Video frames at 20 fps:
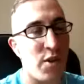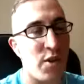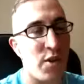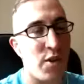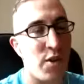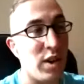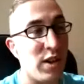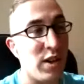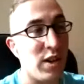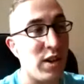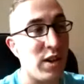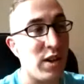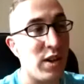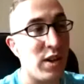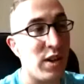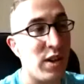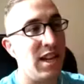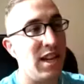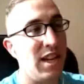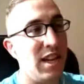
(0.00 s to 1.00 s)
well,
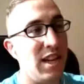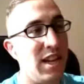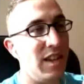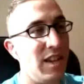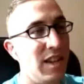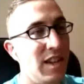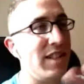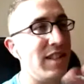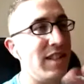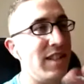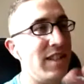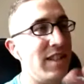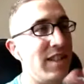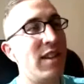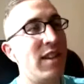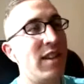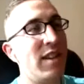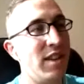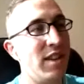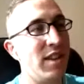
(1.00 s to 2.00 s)
it's not
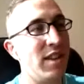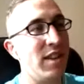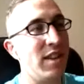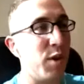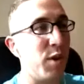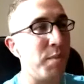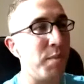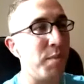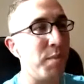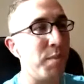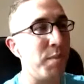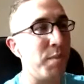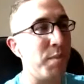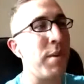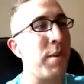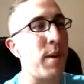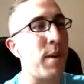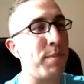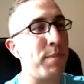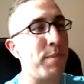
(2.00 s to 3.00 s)
the group. The group came up
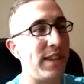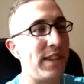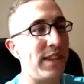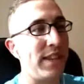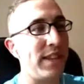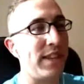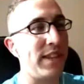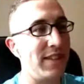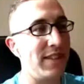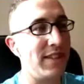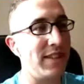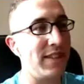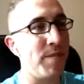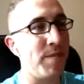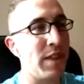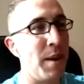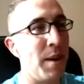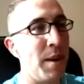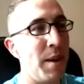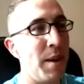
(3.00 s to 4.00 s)
with the test, but